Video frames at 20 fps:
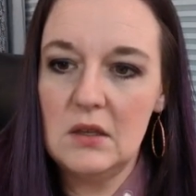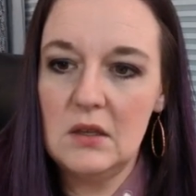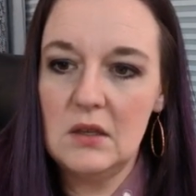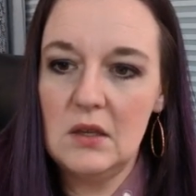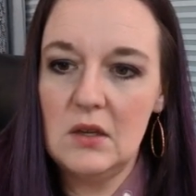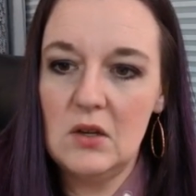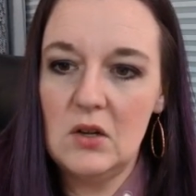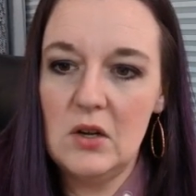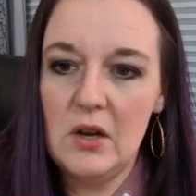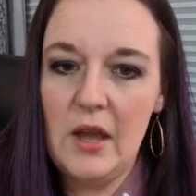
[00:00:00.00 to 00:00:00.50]

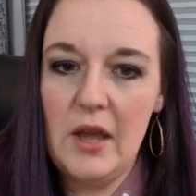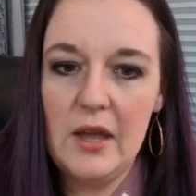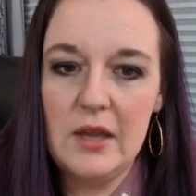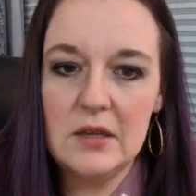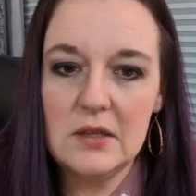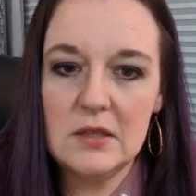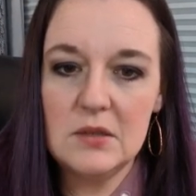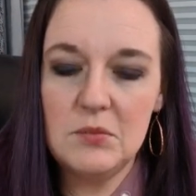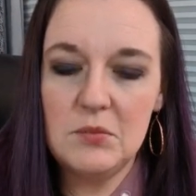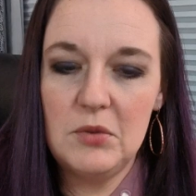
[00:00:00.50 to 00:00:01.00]

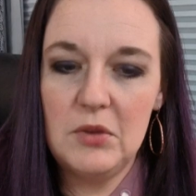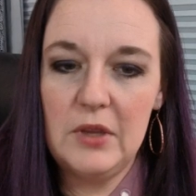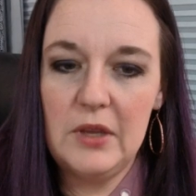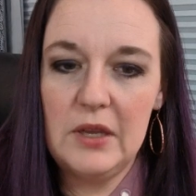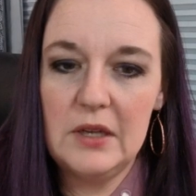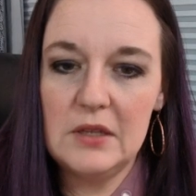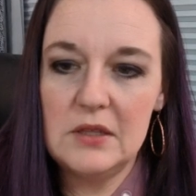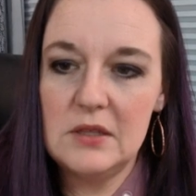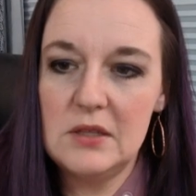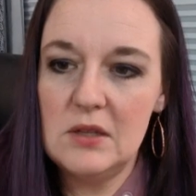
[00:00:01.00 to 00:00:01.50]
Internet,
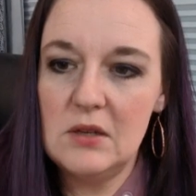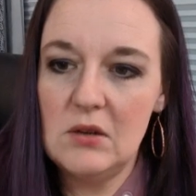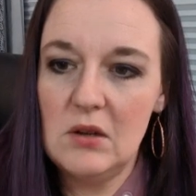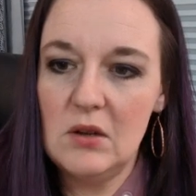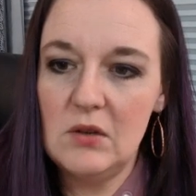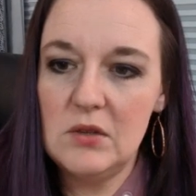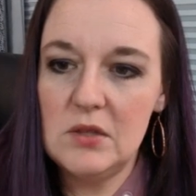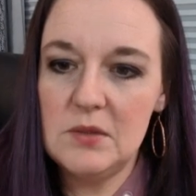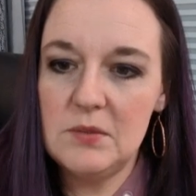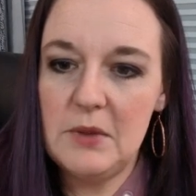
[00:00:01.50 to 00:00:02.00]
planned
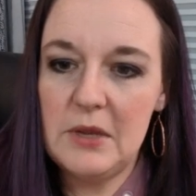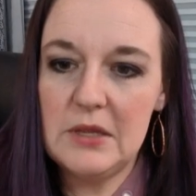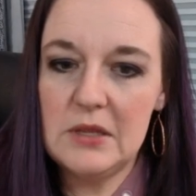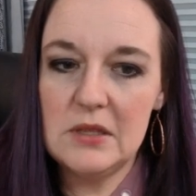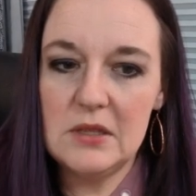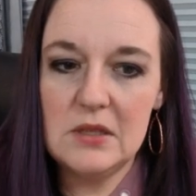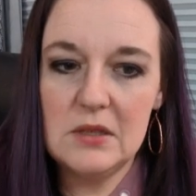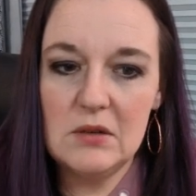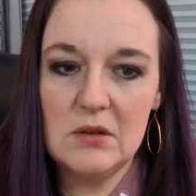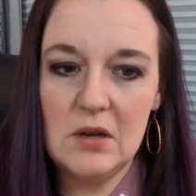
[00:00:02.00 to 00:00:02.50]
0,
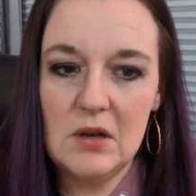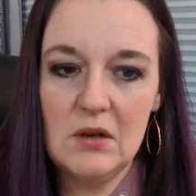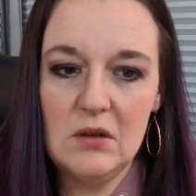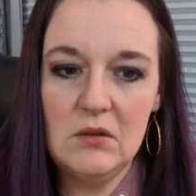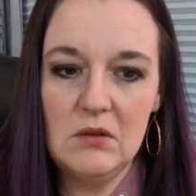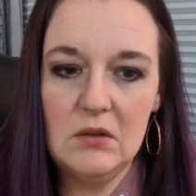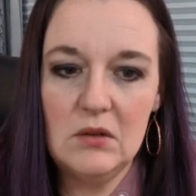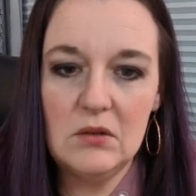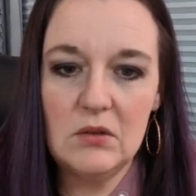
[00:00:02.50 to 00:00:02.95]
spent 0.